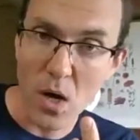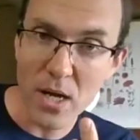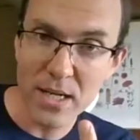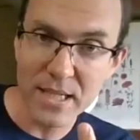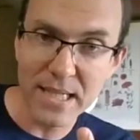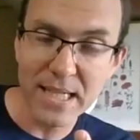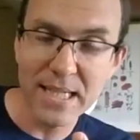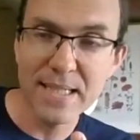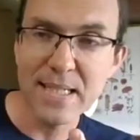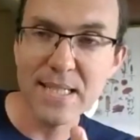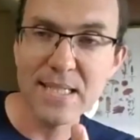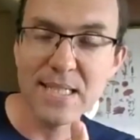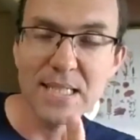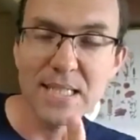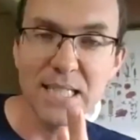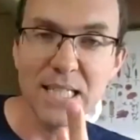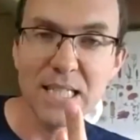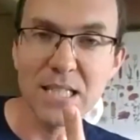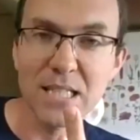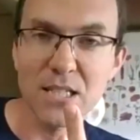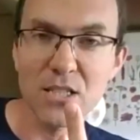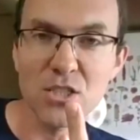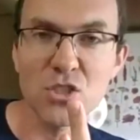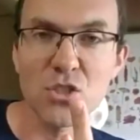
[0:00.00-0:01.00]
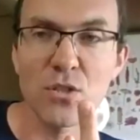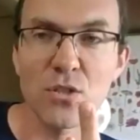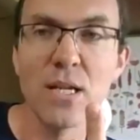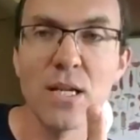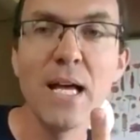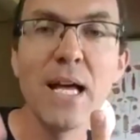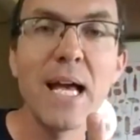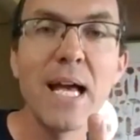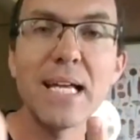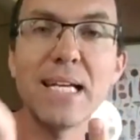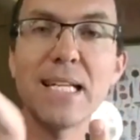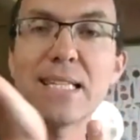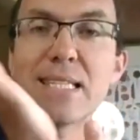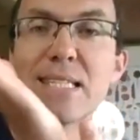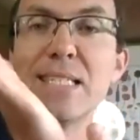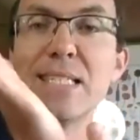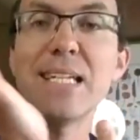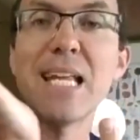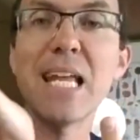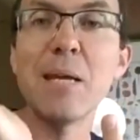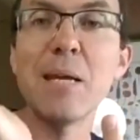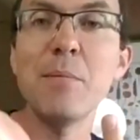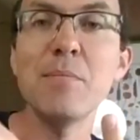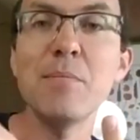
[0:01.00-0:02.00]
etcd cluster and it's
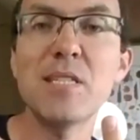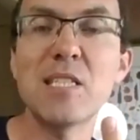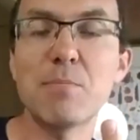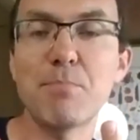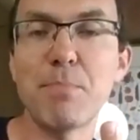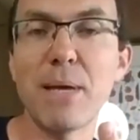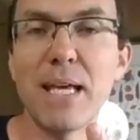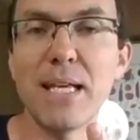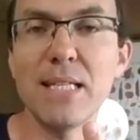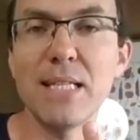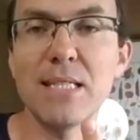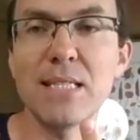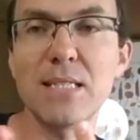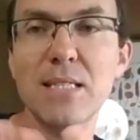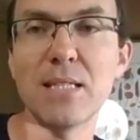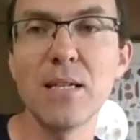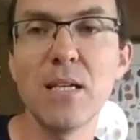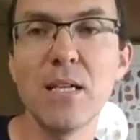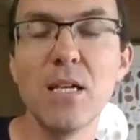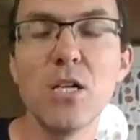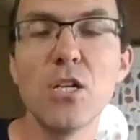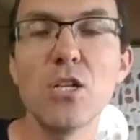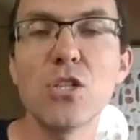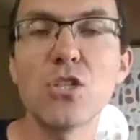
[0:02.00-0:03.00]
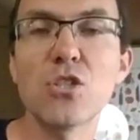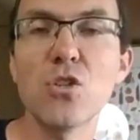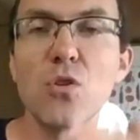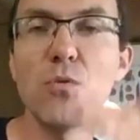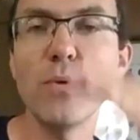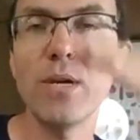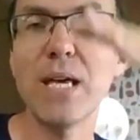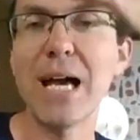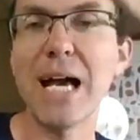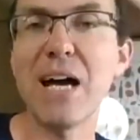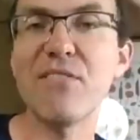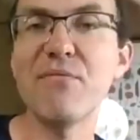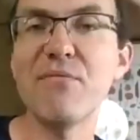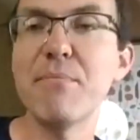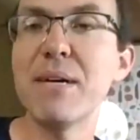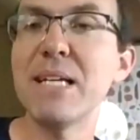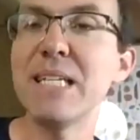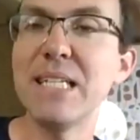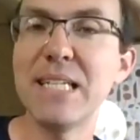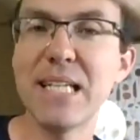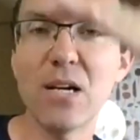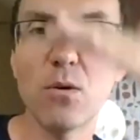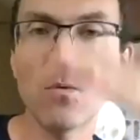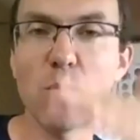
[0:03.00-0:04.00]
namespaced. So we have many
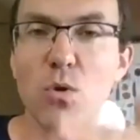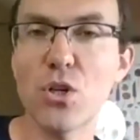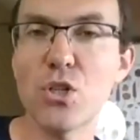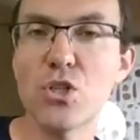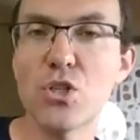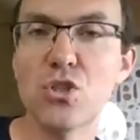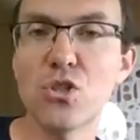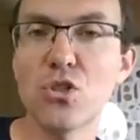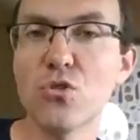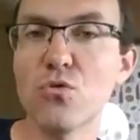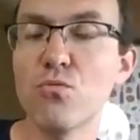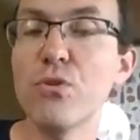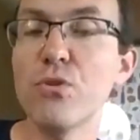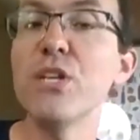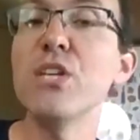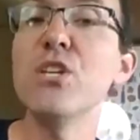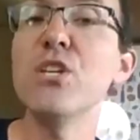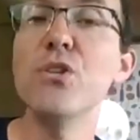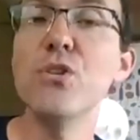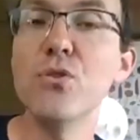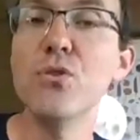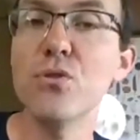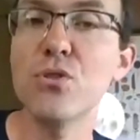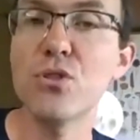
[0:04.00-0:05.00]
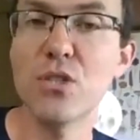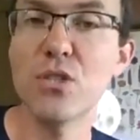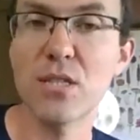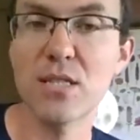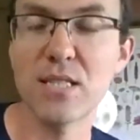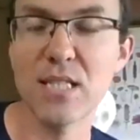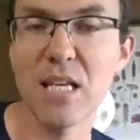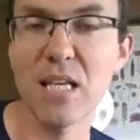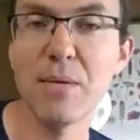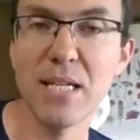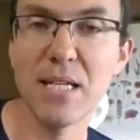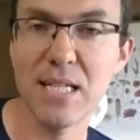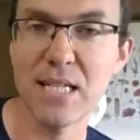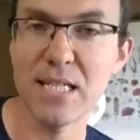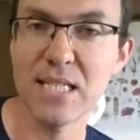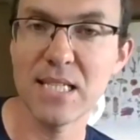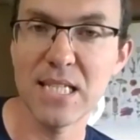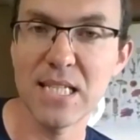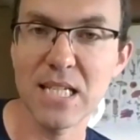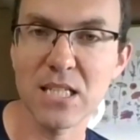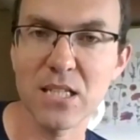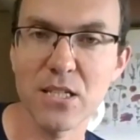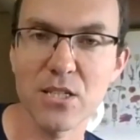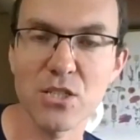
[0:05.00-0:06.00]
networks to reuse the same
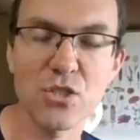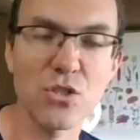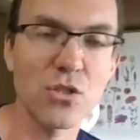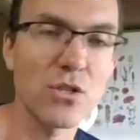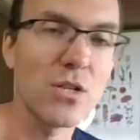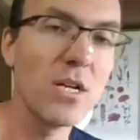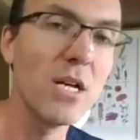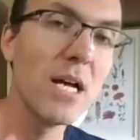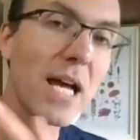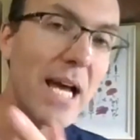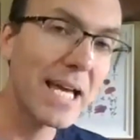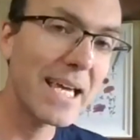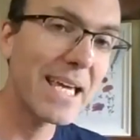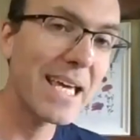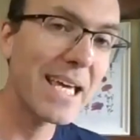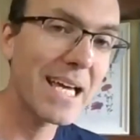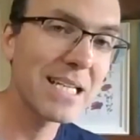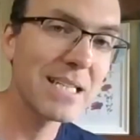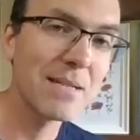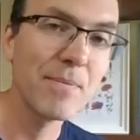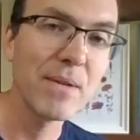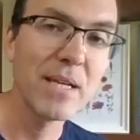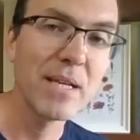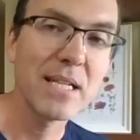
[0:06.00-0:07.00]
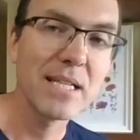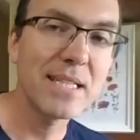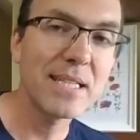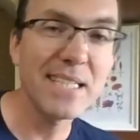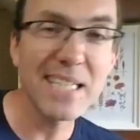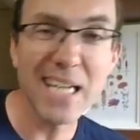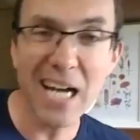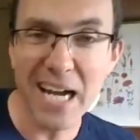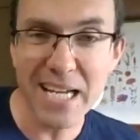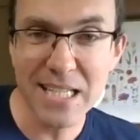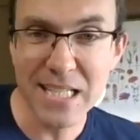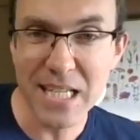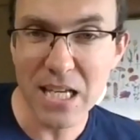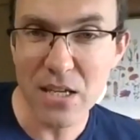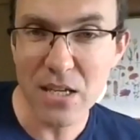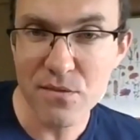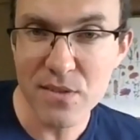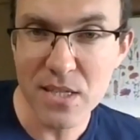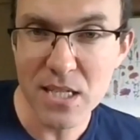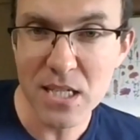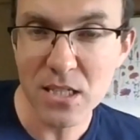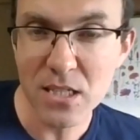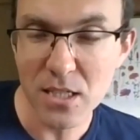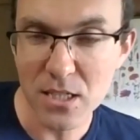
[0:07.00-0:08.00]
etcd cluster. Again,
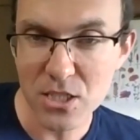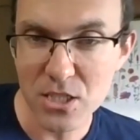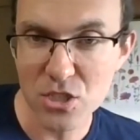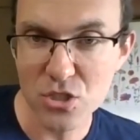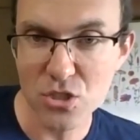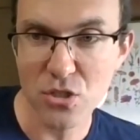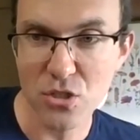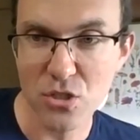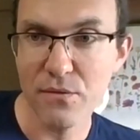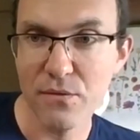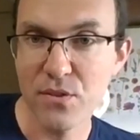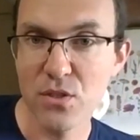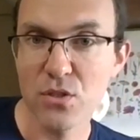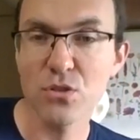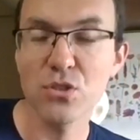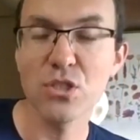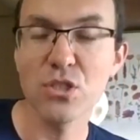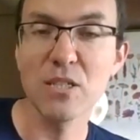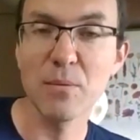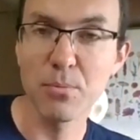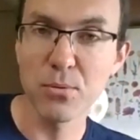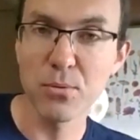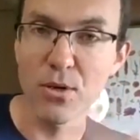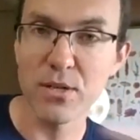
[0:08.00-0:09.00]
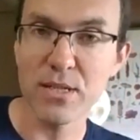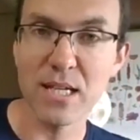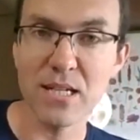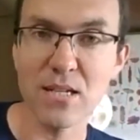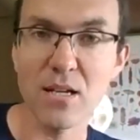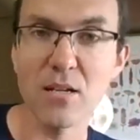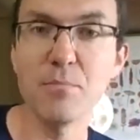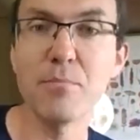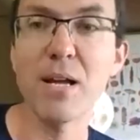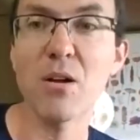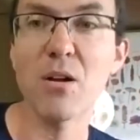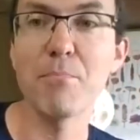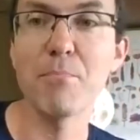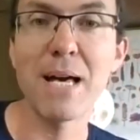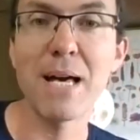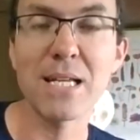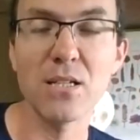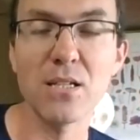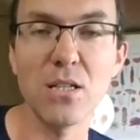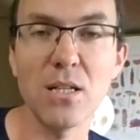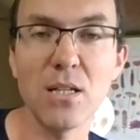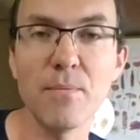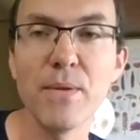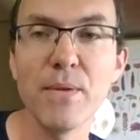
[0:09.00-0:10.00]
tikv cluster, if you're to deploy that on bare
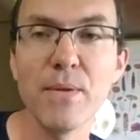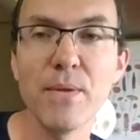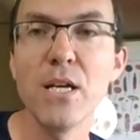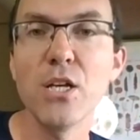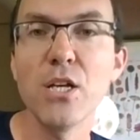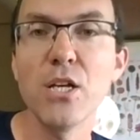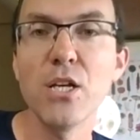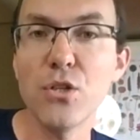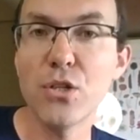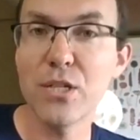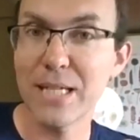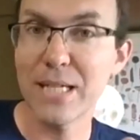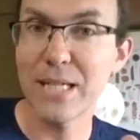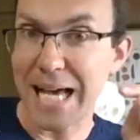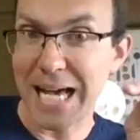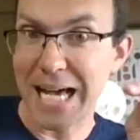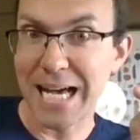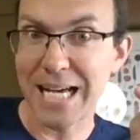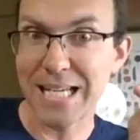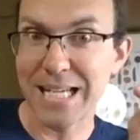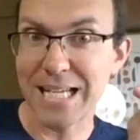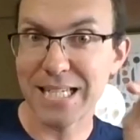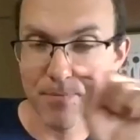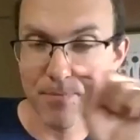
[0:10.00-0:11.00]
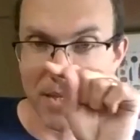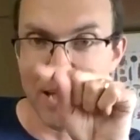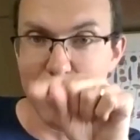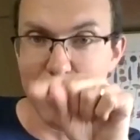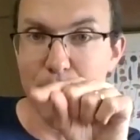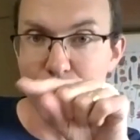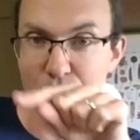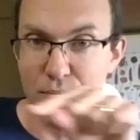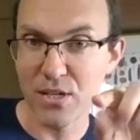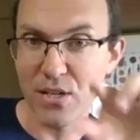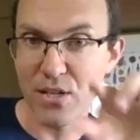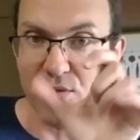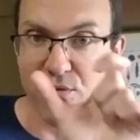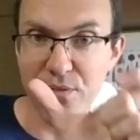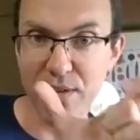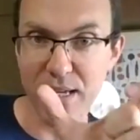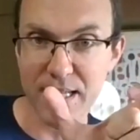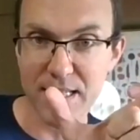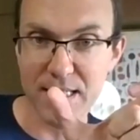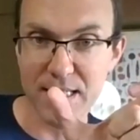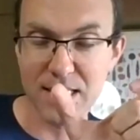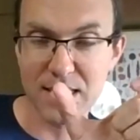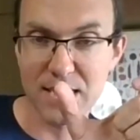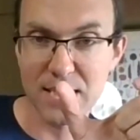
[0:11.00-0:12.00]
metal, you can add a
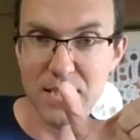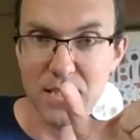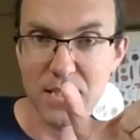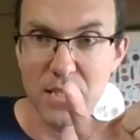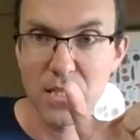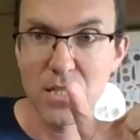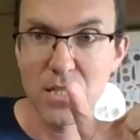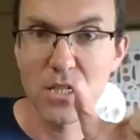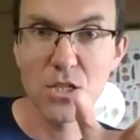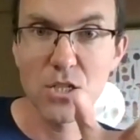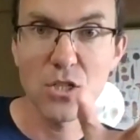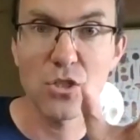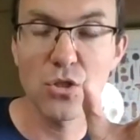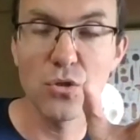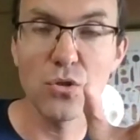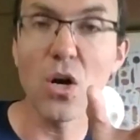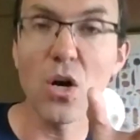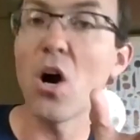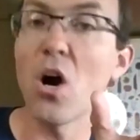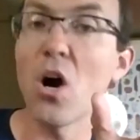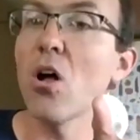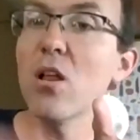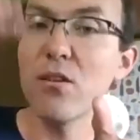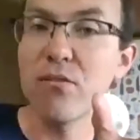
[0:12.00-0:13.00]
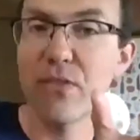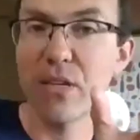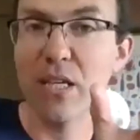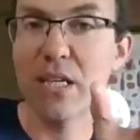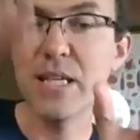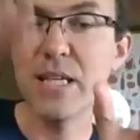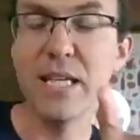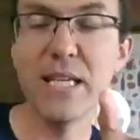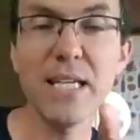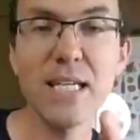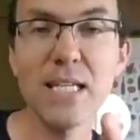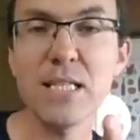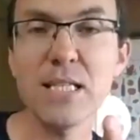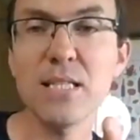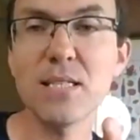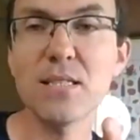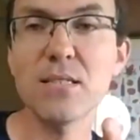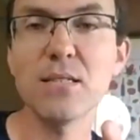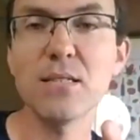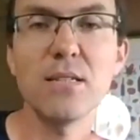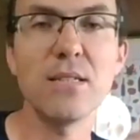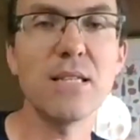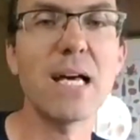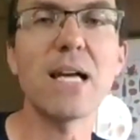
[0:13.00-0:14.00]
prefix to all the keys.
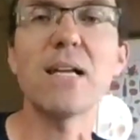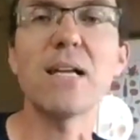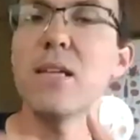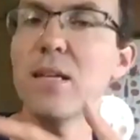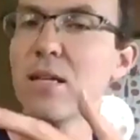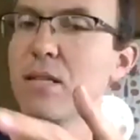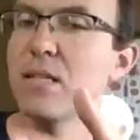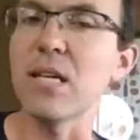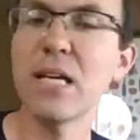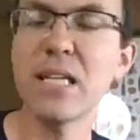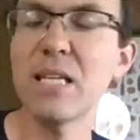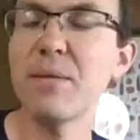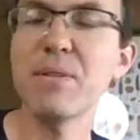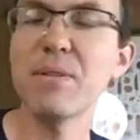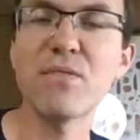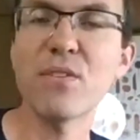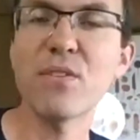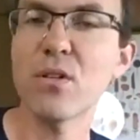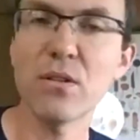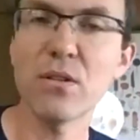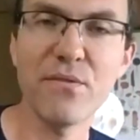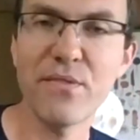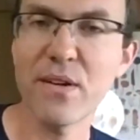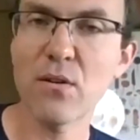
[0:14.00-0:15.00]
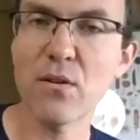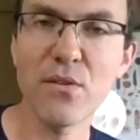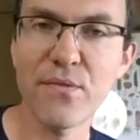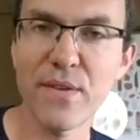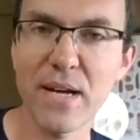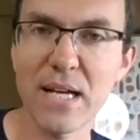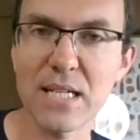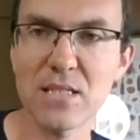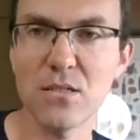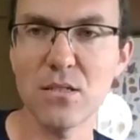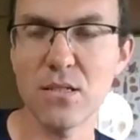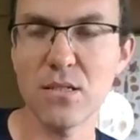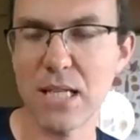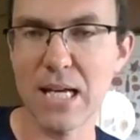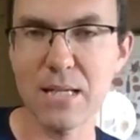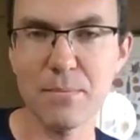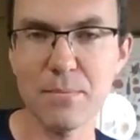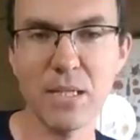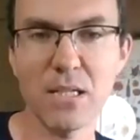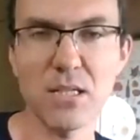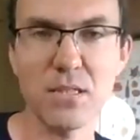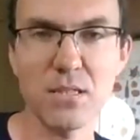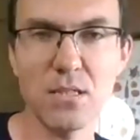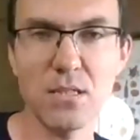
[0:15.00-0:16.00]
That tikv is very, very fast to that
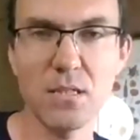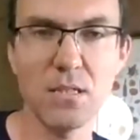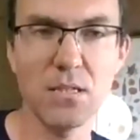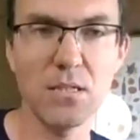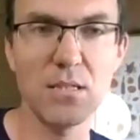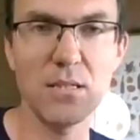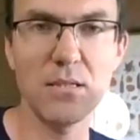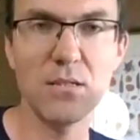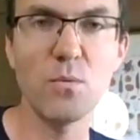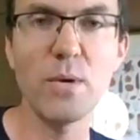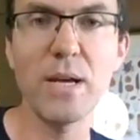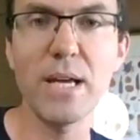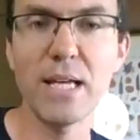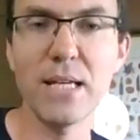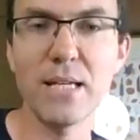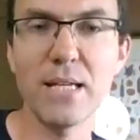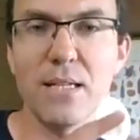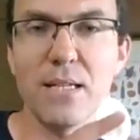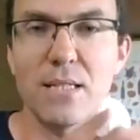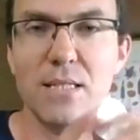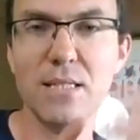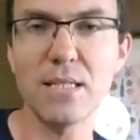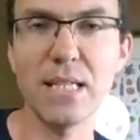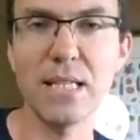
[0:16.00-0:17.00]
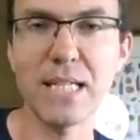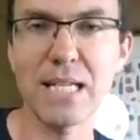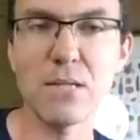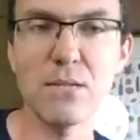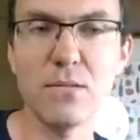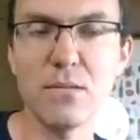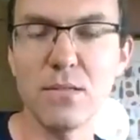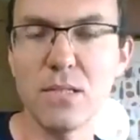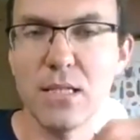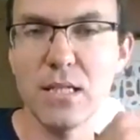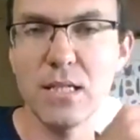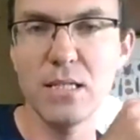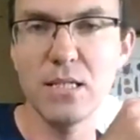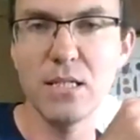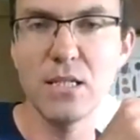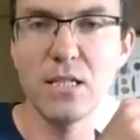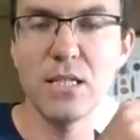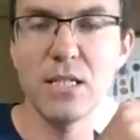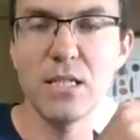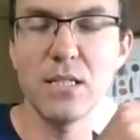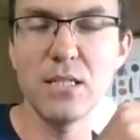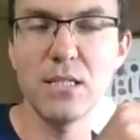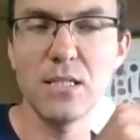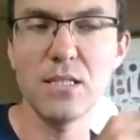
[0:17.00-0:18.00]
because the way it's laid out in
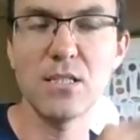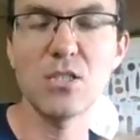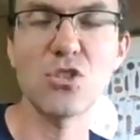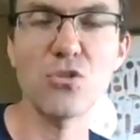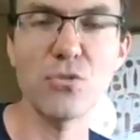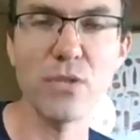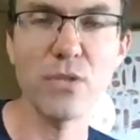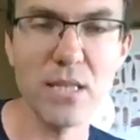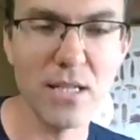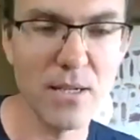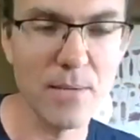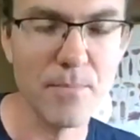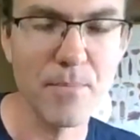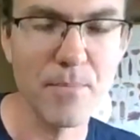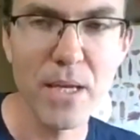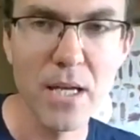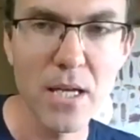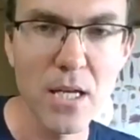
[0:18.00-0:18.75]
its tree there.